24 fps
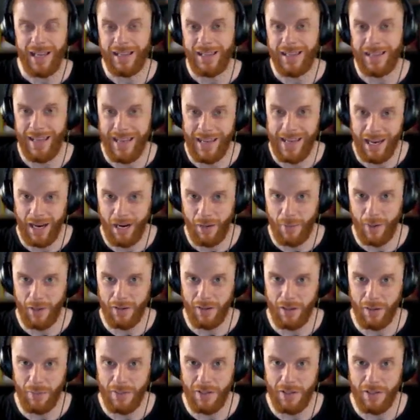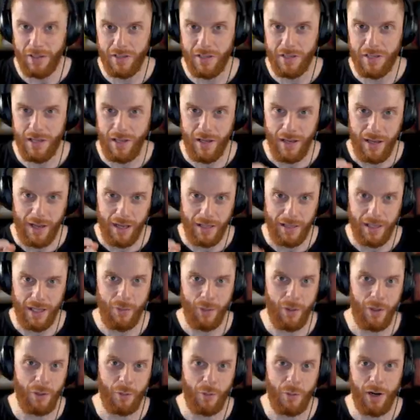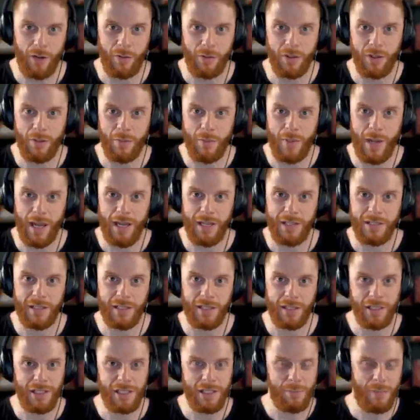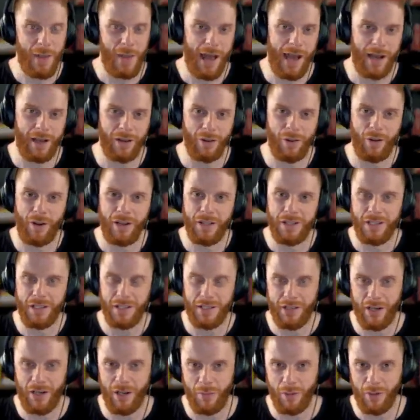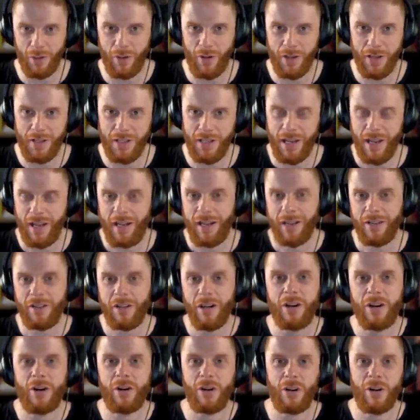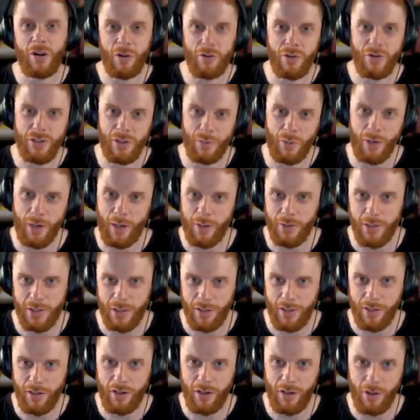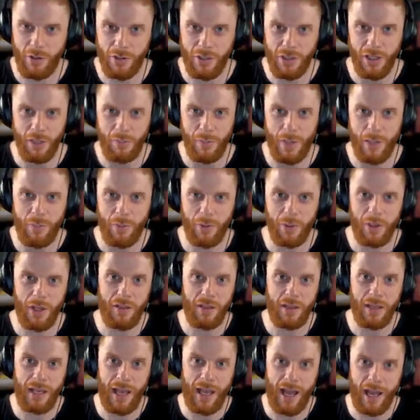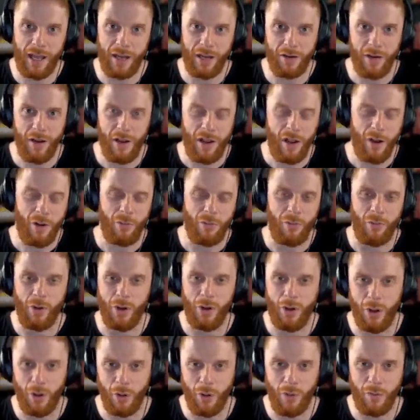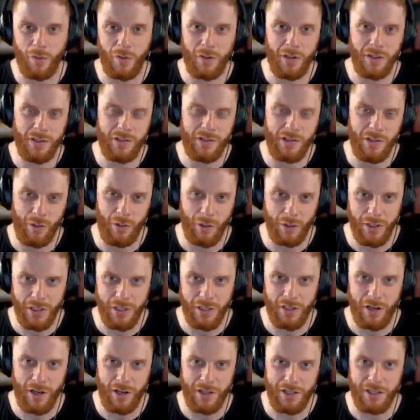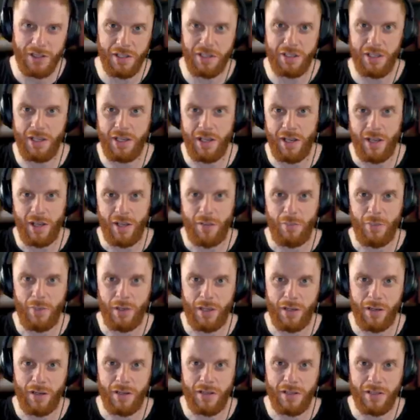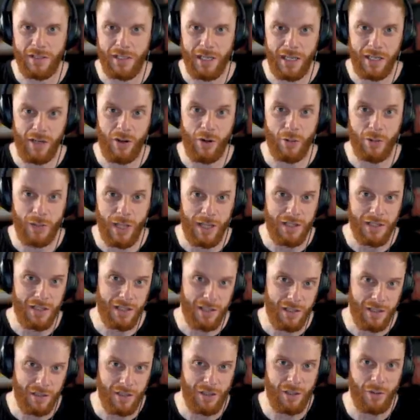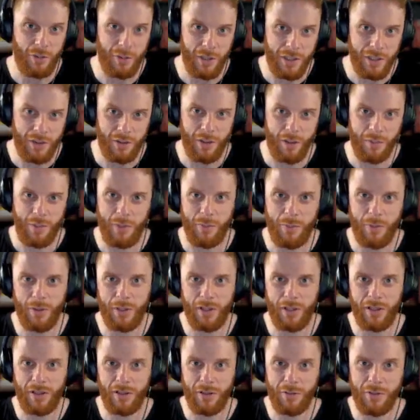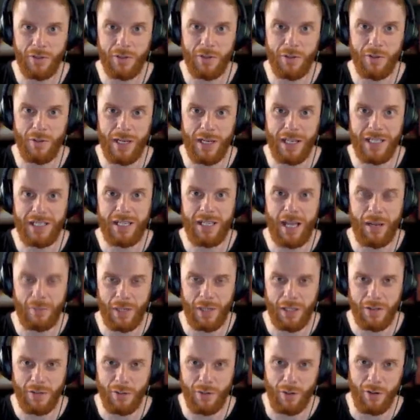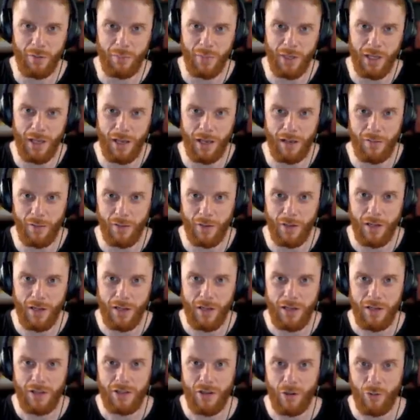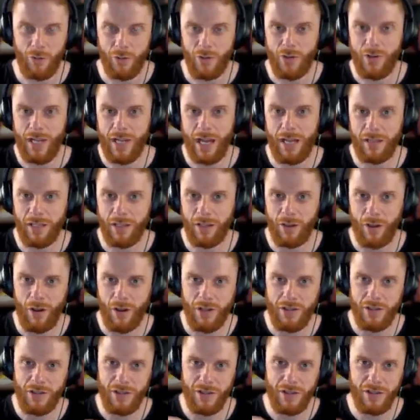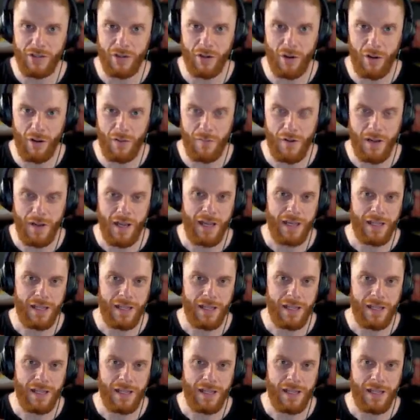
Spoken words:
they care about their business, and they want to work with the best. And these bad clients, these terrible clients, they're going to go somewhere else. They're going to go to the people that they can run all over and do all this nonsense because they know that's the only sort of people that are going to accept that sort of behavior. So you get the clients you deserve.